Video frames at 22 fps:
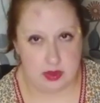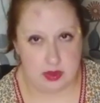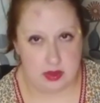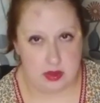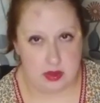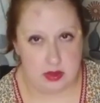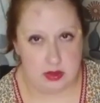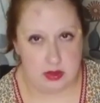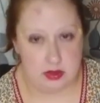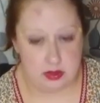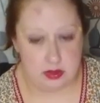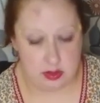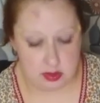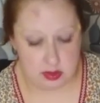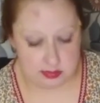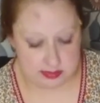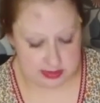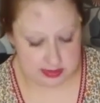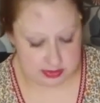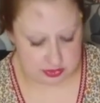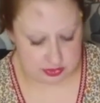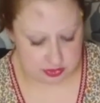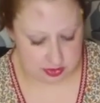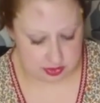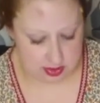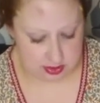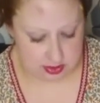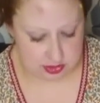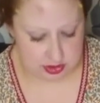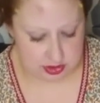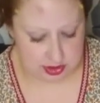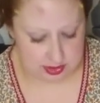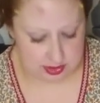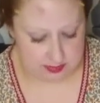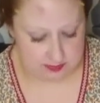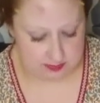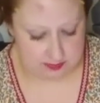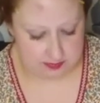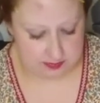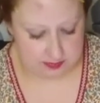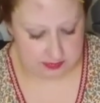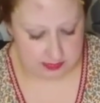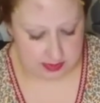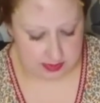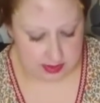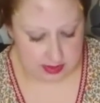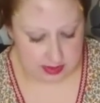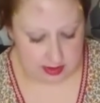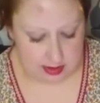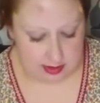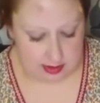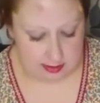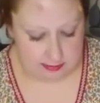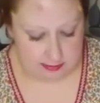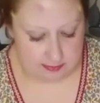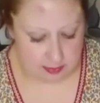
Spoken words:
no destruction, for